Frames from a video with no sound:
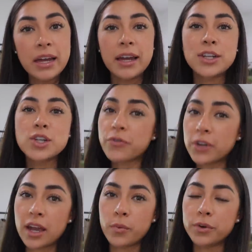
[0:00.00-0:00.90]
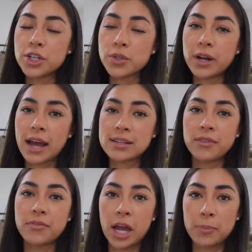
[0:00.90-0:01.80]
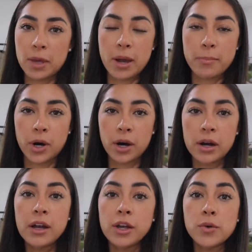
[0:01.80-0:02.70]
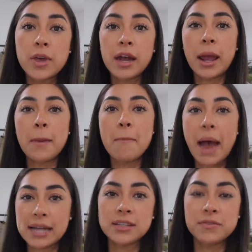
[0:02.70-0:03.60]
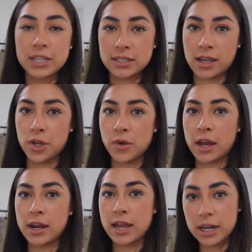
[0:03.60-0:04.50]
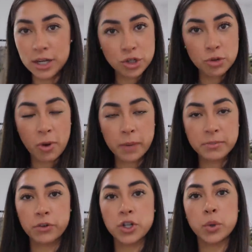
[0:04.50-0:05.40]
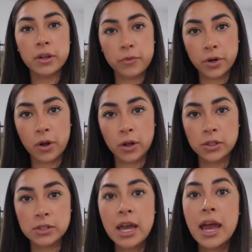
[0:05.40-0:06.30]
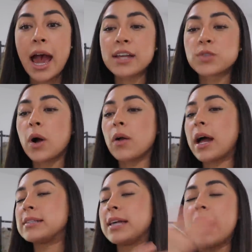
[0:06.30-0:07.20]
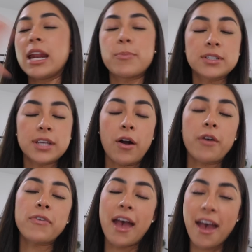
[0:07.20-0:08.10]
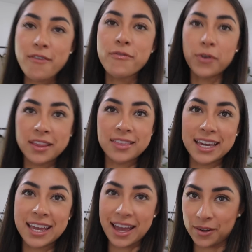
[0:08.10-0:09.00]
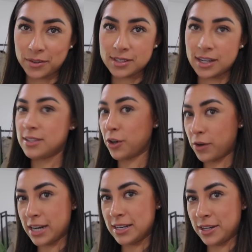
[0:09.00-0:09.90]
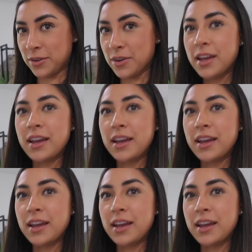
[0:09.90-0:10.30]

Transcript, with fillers: And don't forget, when you join as a VIP member, you get a massive discount. You get any two bottoms for $24 as well as 80% off everything else. It's a great deal.